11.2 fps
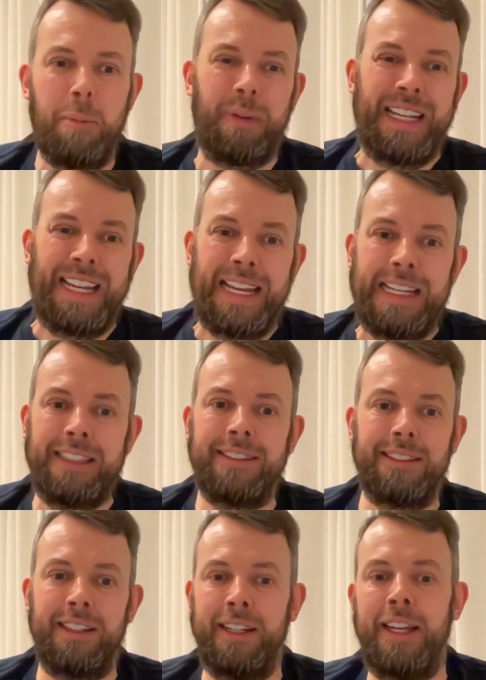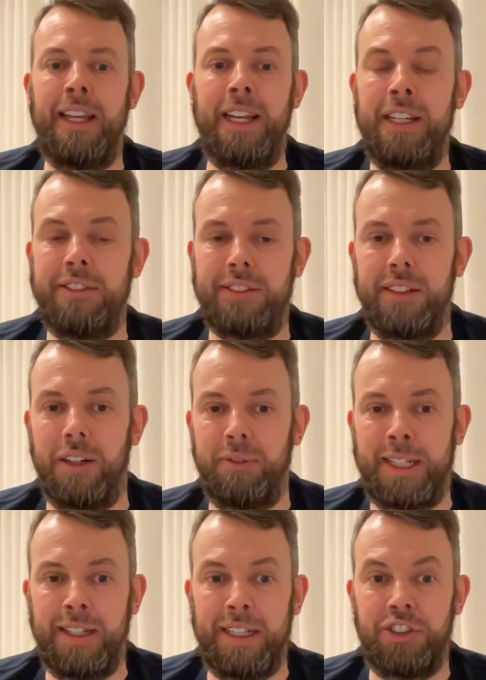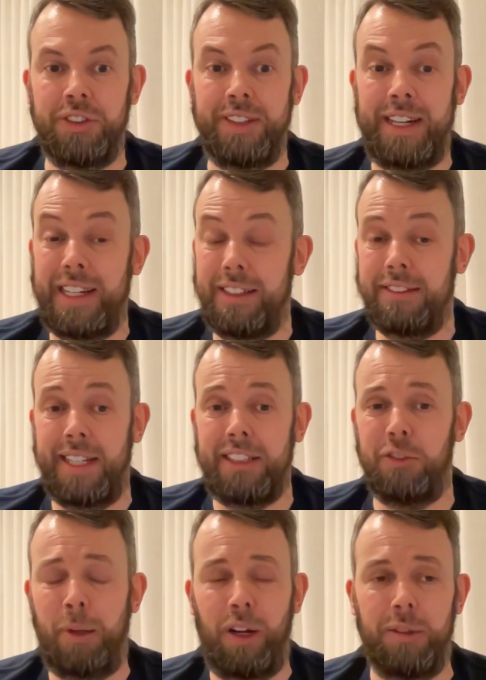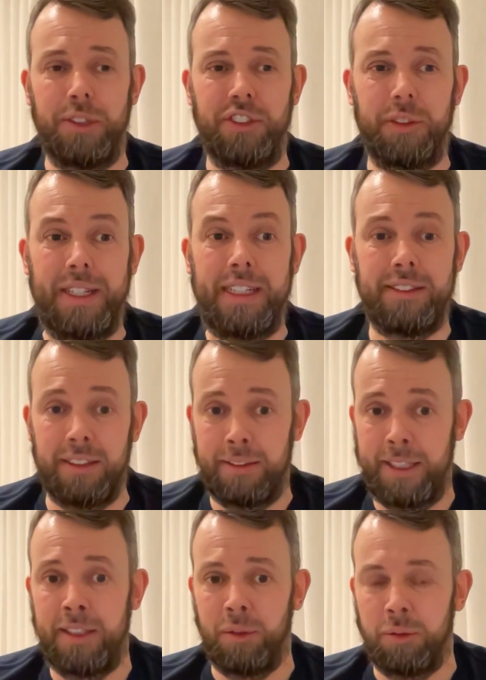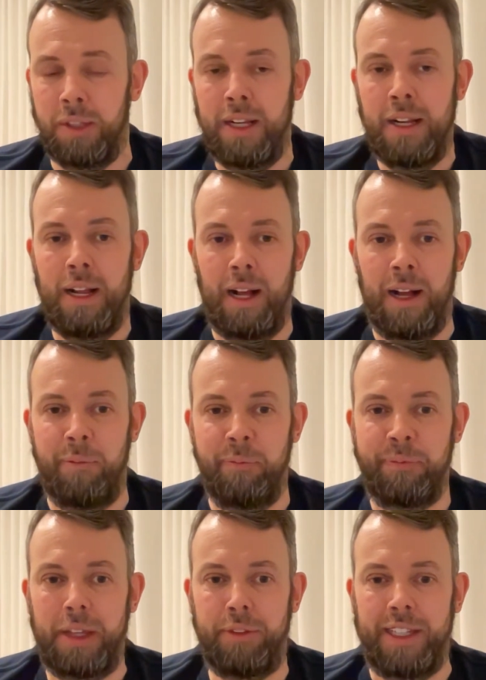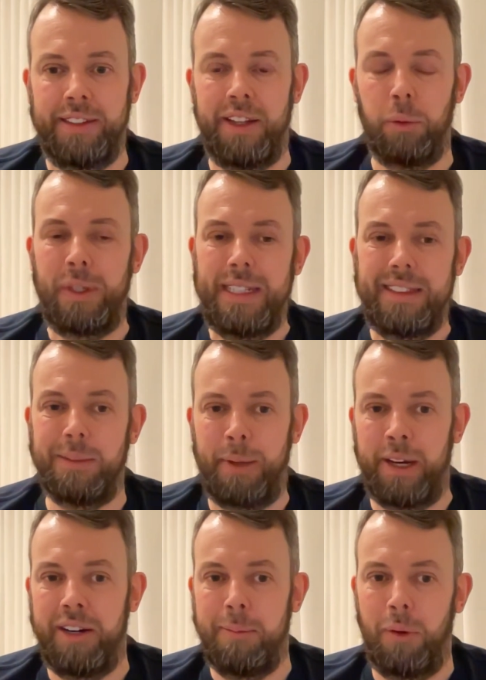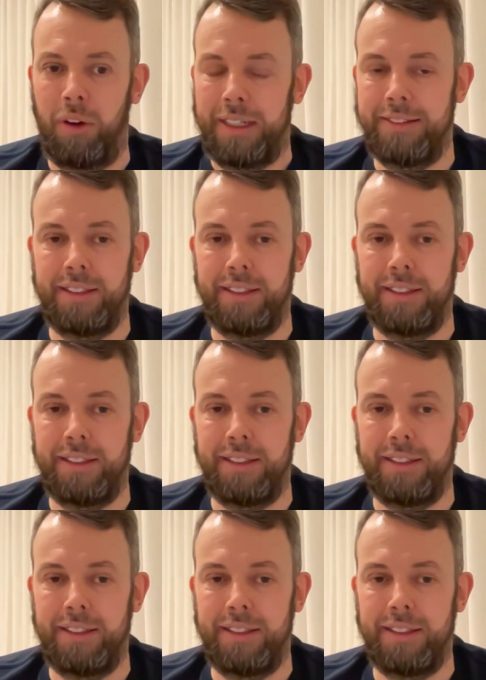but it is it is a regulation, and that is an act of parliament, so it is a legal um, thing there that we need to bear in mind.